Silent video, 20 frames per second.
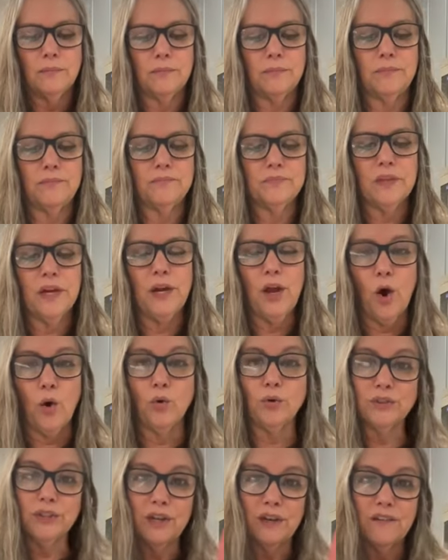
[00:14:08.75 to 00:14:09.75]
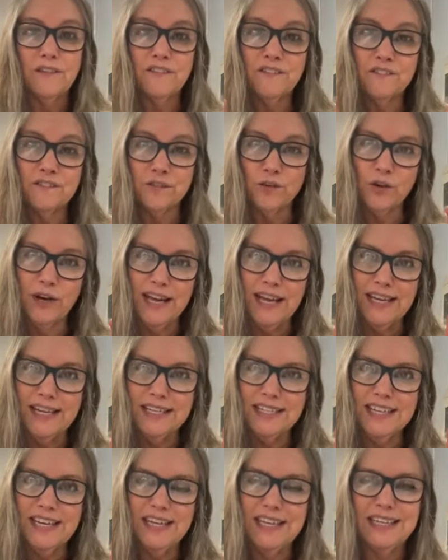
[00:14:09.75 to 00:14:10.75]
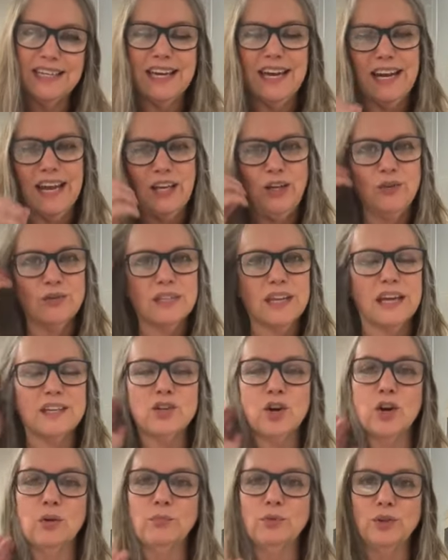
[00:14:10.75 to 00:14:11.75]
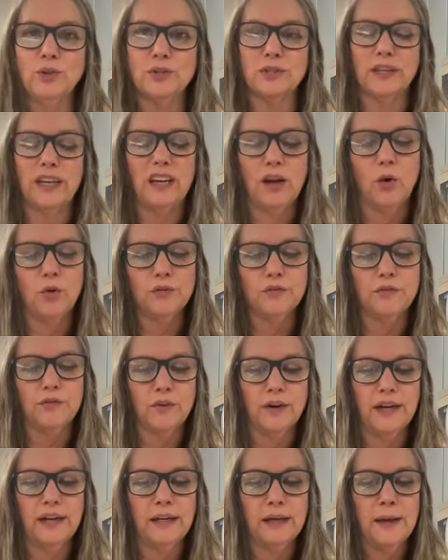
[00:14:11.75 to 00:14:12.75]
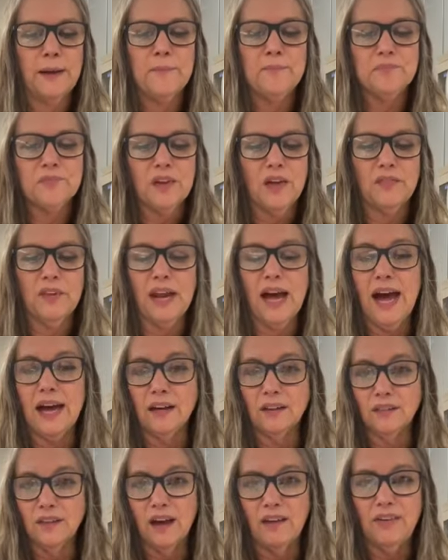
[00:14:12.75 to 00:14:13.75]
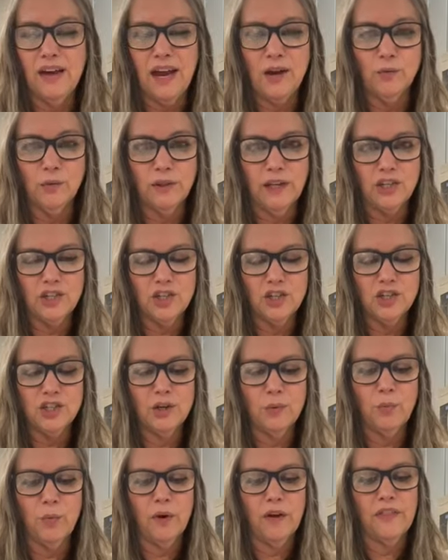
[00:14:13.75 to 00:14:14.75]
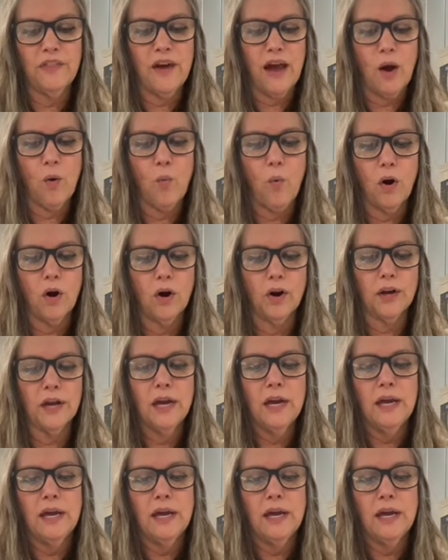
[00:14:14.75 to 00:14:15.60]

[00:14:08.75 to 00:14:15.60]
An old friend, and I use that term loosely, an old friend that I had a love-hate relationship with at work,